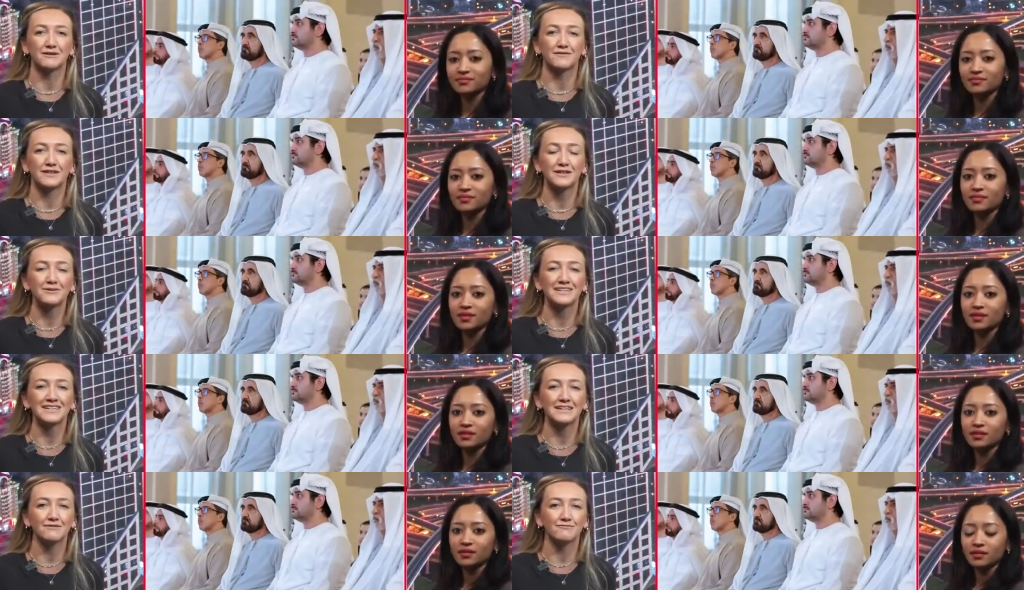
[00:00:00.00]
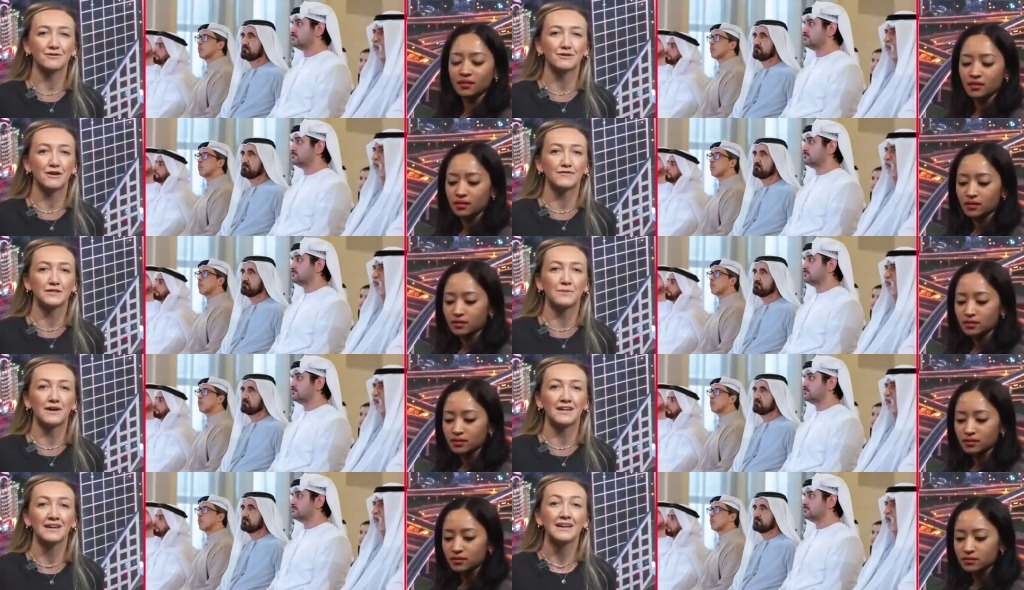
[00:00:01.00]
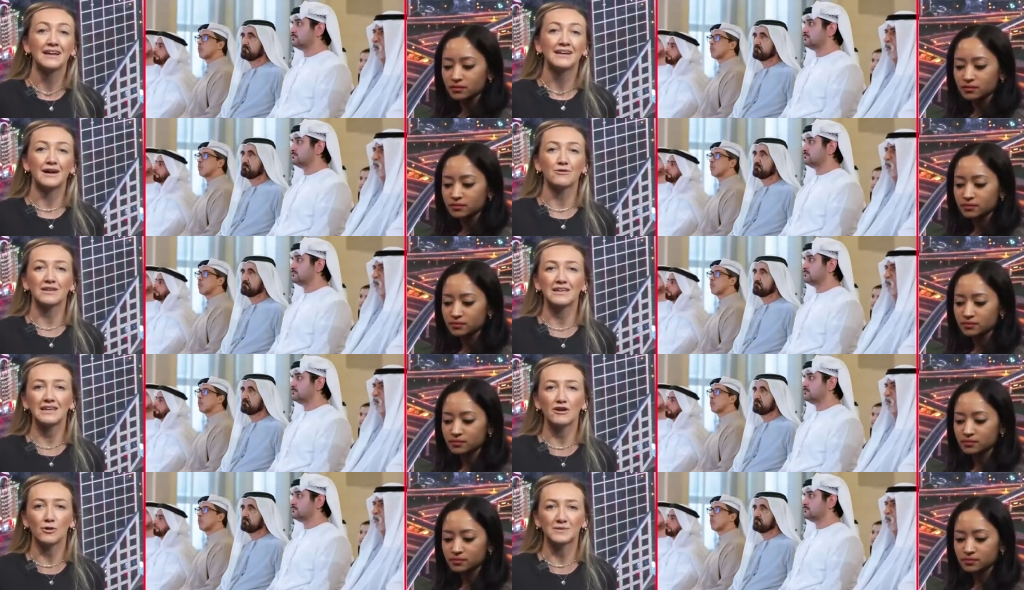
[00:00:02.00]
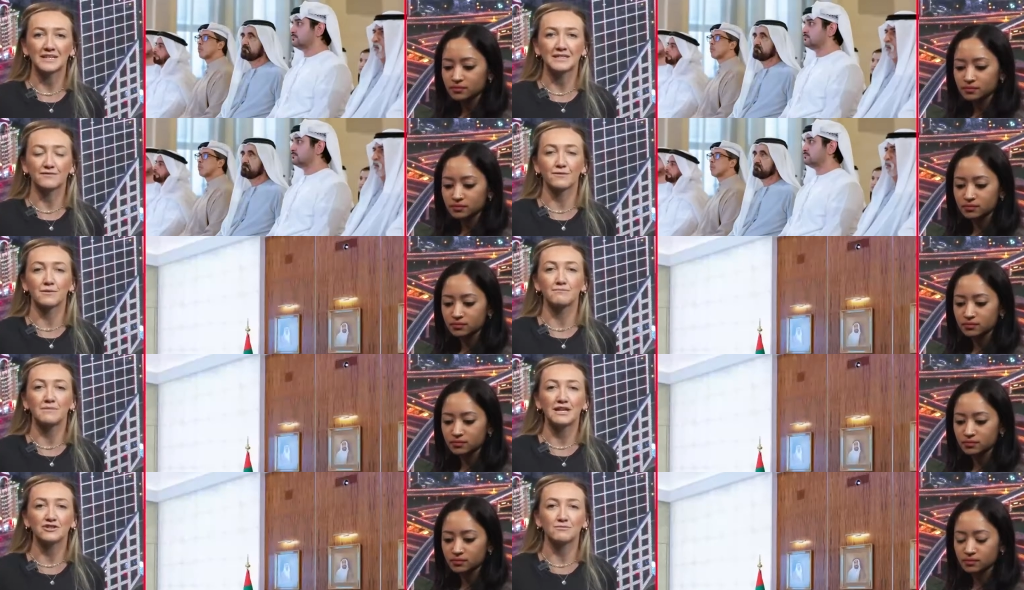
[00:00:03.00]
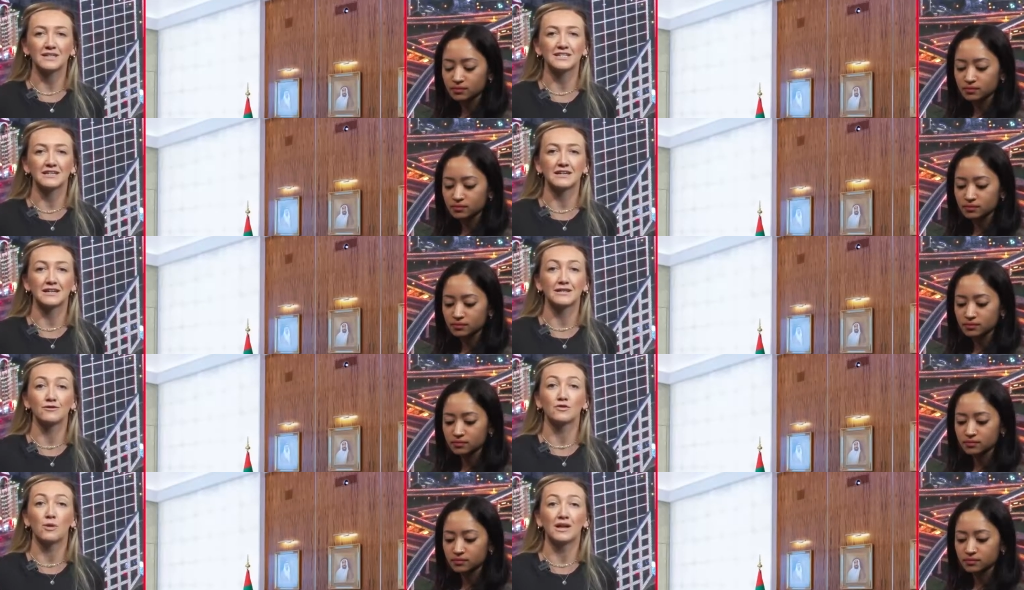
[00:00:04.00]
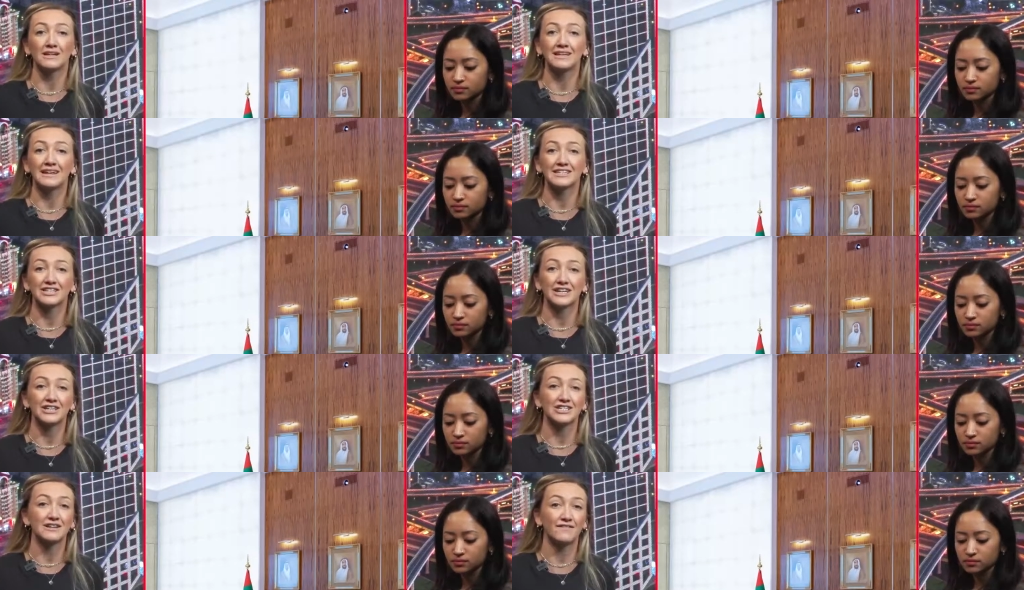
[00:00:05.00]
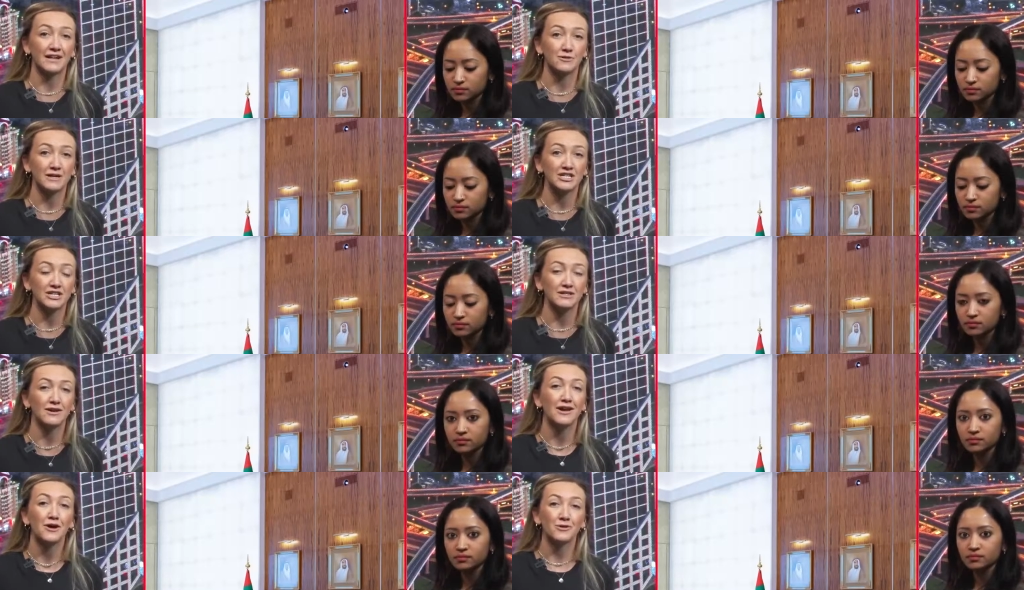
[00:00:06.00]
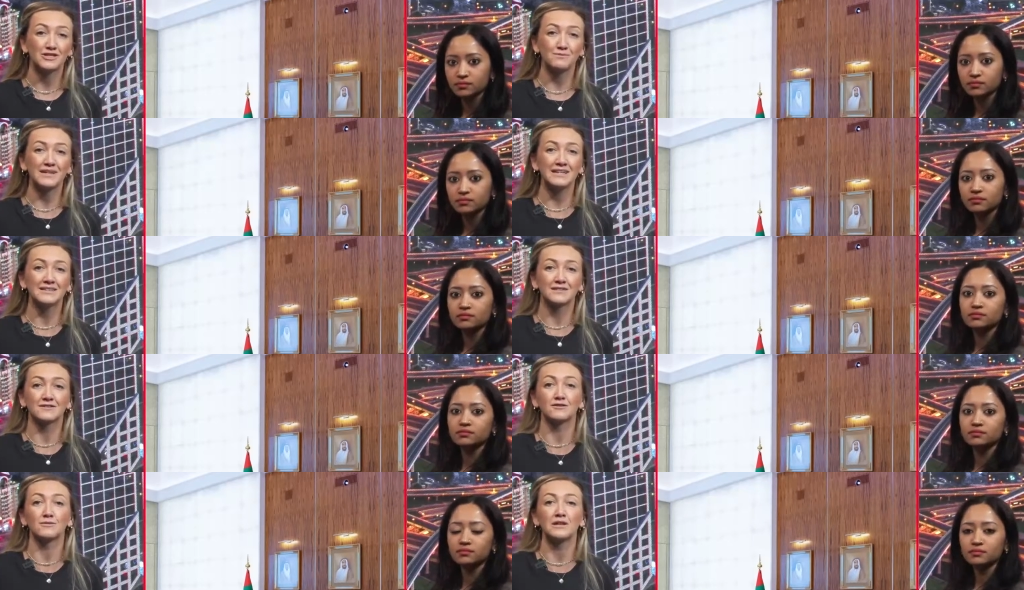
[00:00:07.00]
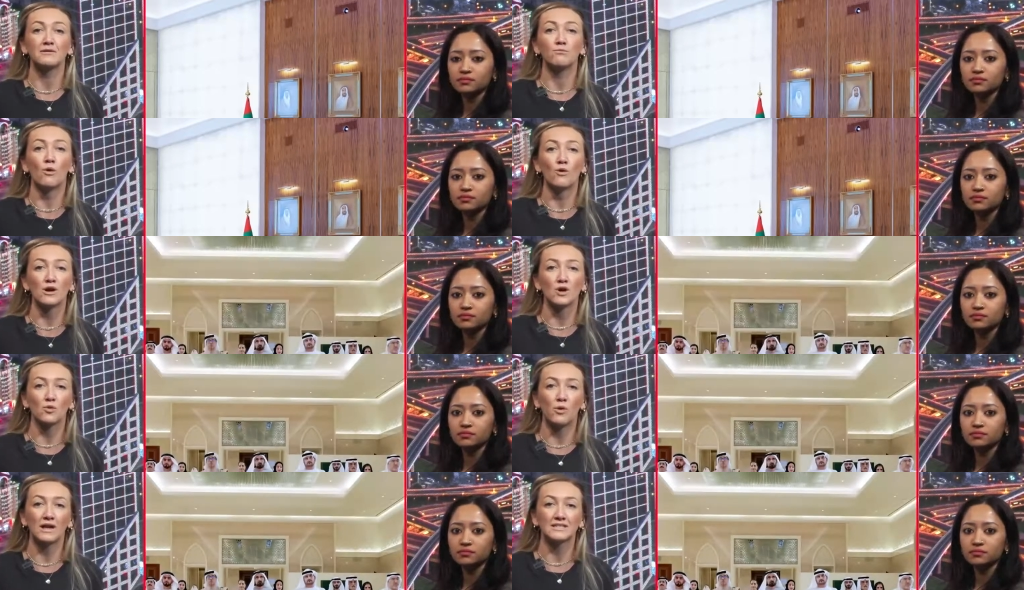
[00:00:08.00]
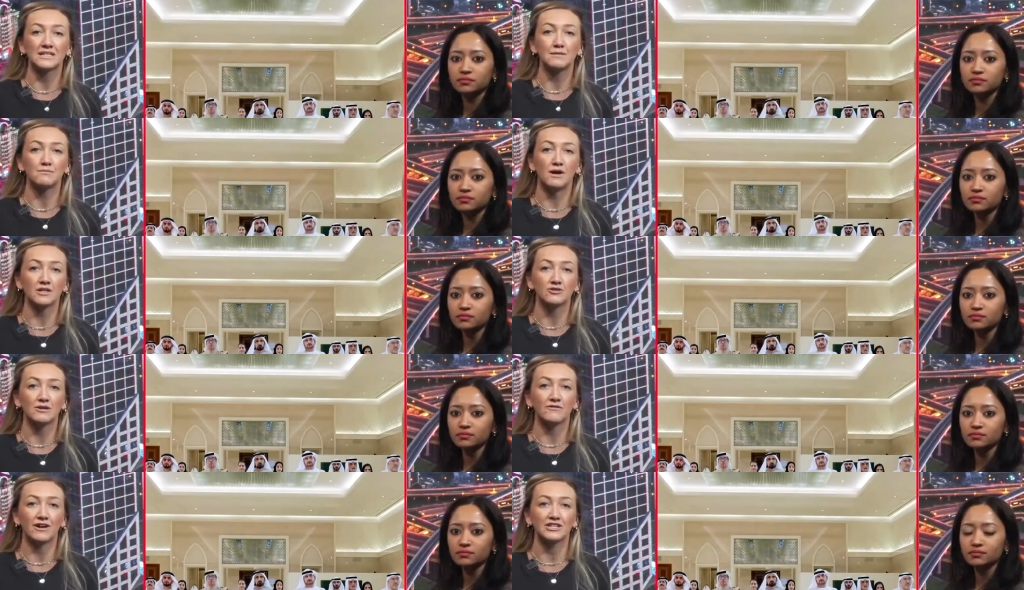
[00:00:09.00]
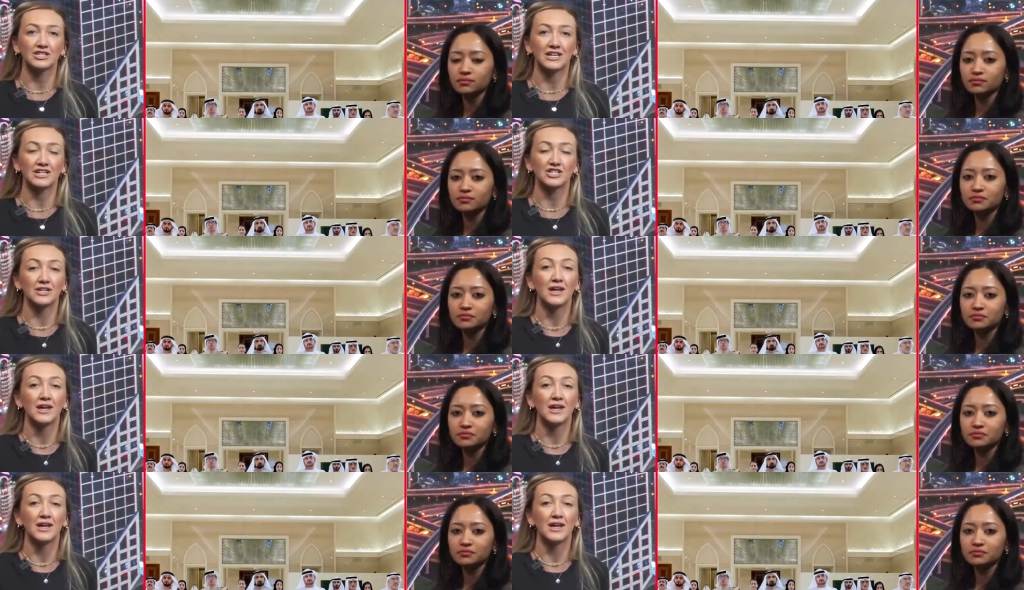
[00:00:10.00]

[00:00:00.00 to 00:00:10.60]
Speaker 1: of the UAE and ruler of Dubai. Now, key updates from the major meeting include quality education evaluation, which means there's going to be more quality monitoring for education